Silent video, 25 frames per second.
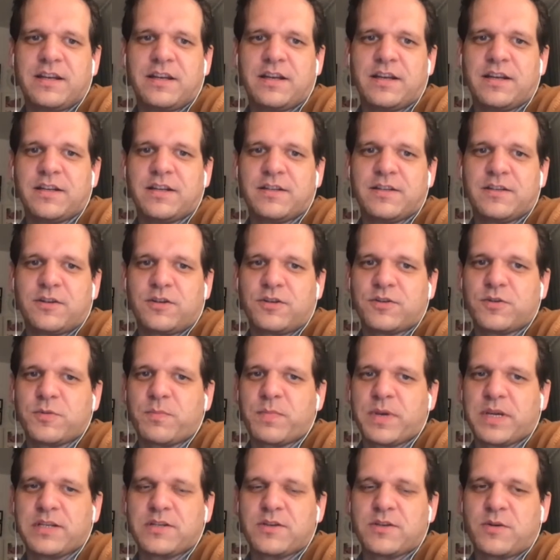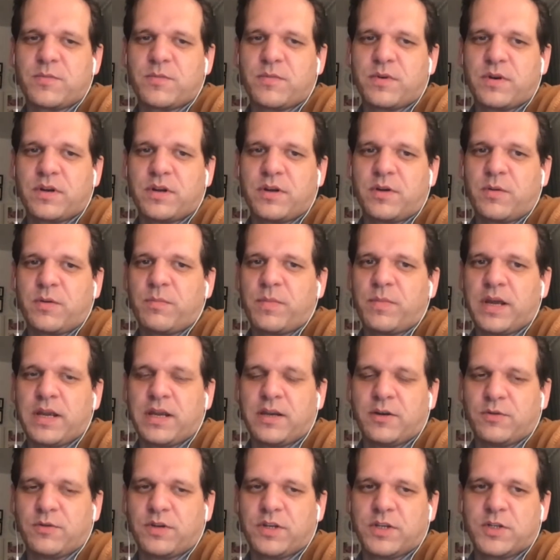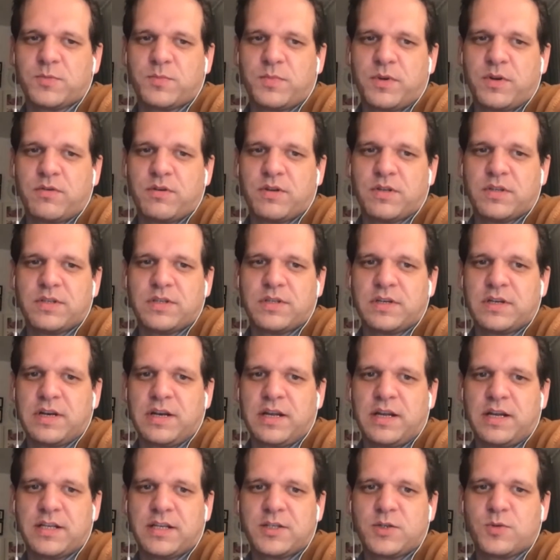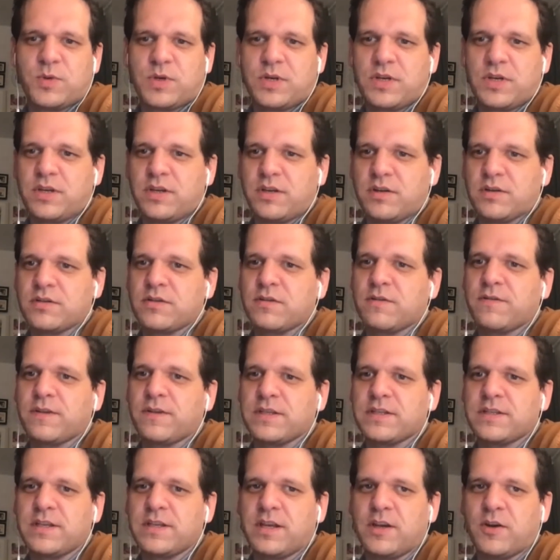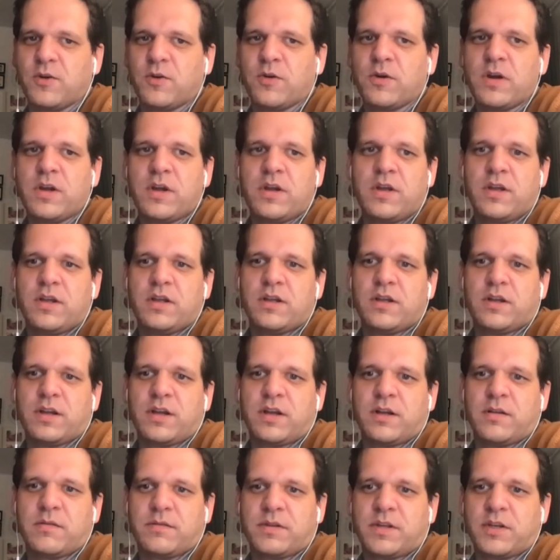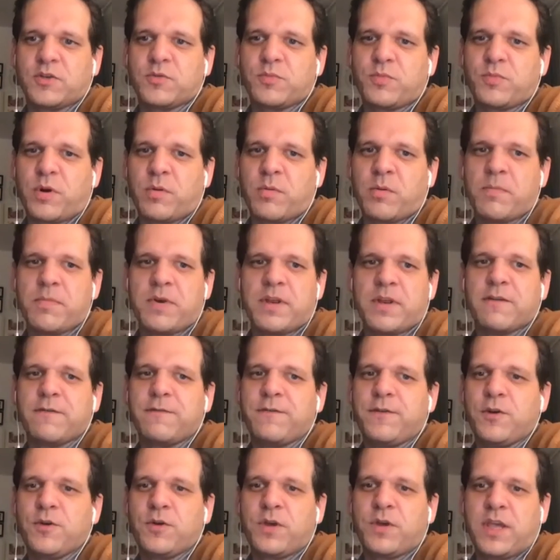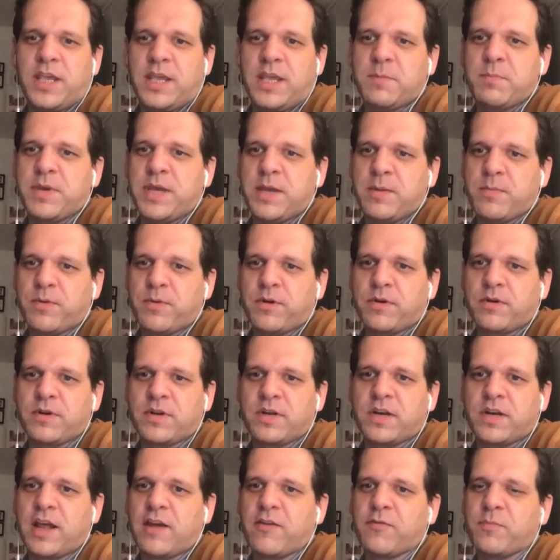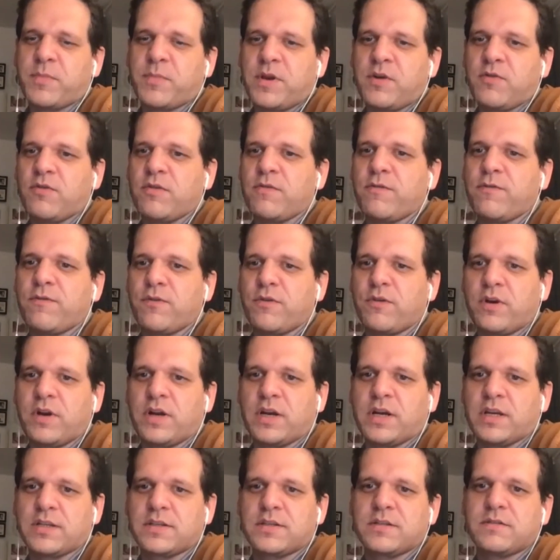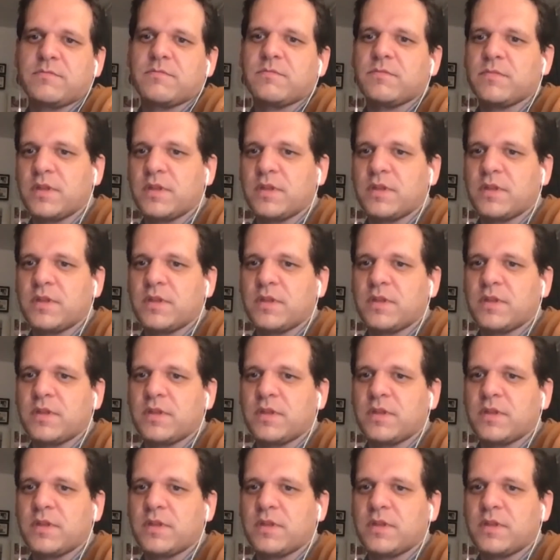and this is also based on my own experience in the last 20 years of SEO. There's probably a few key people that have been referring us,